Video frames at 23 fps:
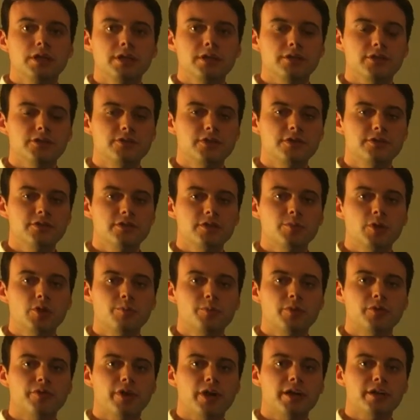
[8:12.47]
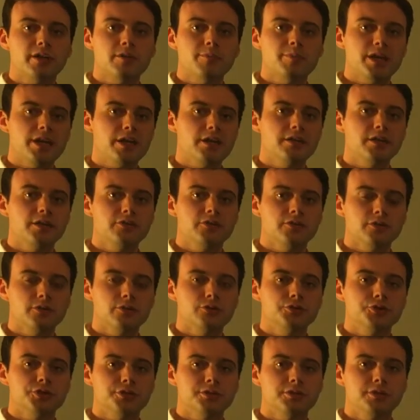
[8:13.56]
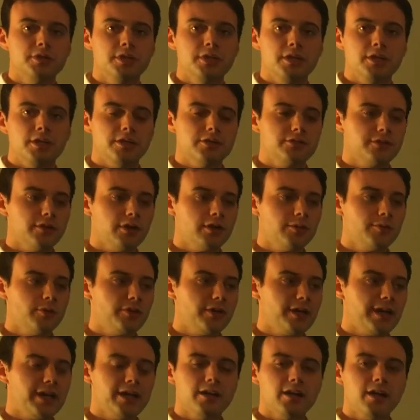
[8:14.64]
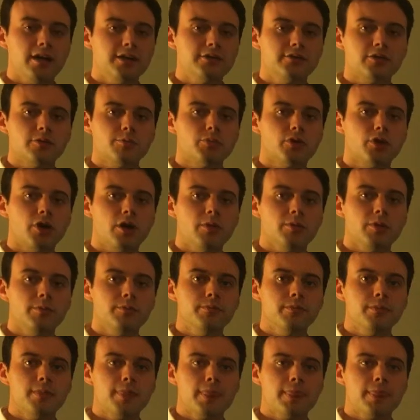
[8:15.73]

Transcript: This isn't about providing a Band-Aid solution. It's not about analyzing a problem.